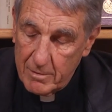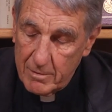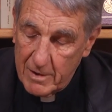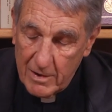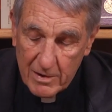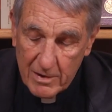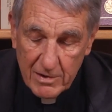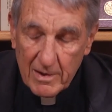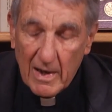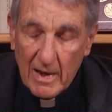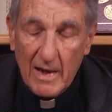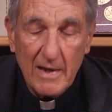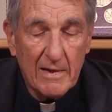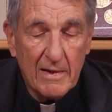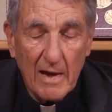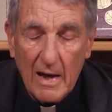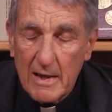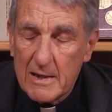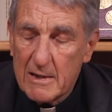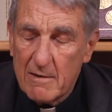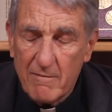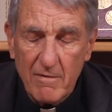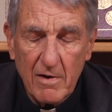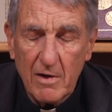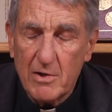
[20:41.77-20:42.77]
decide
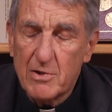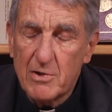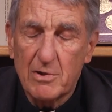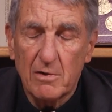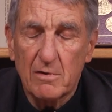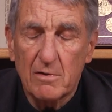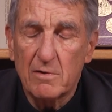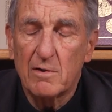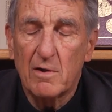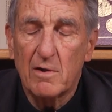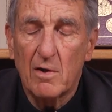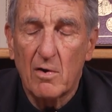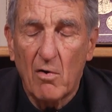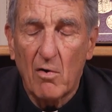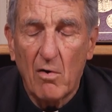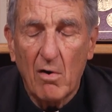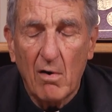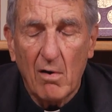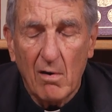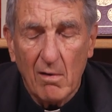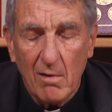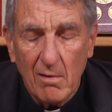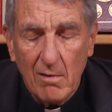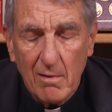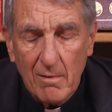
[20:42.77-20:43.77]
not to have any children at
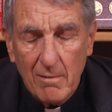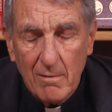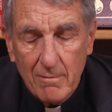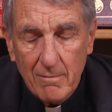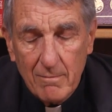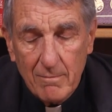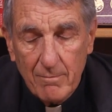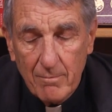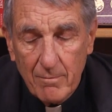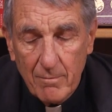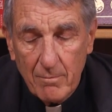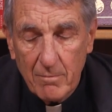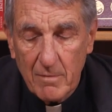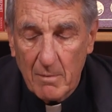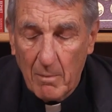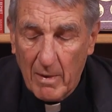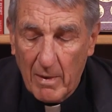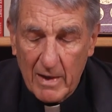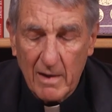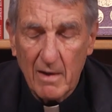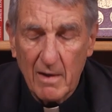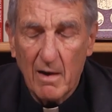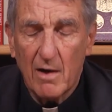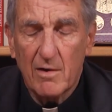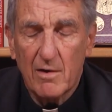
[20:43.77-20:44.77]
all
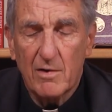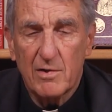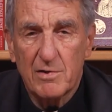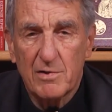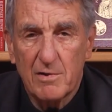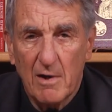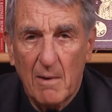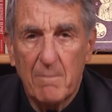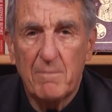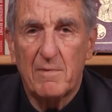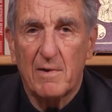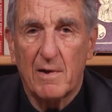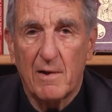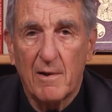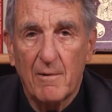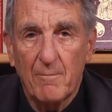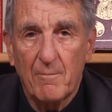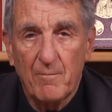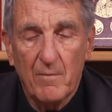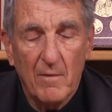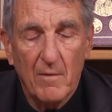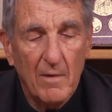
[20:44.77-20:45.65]
by contracepting,